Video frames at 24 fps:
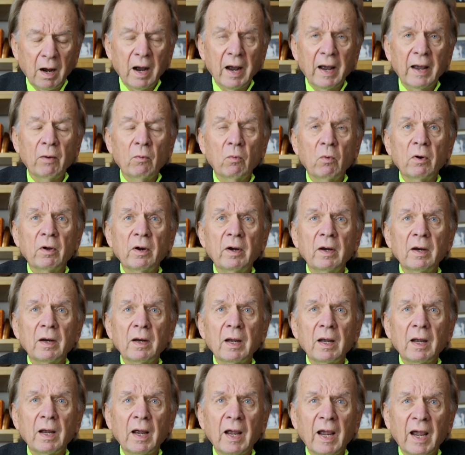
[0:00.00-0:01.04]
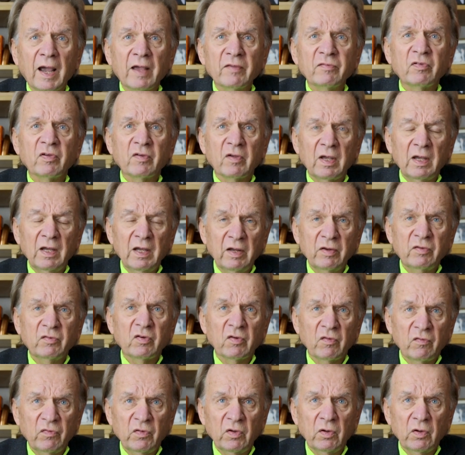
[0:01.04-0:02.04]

I would ask each of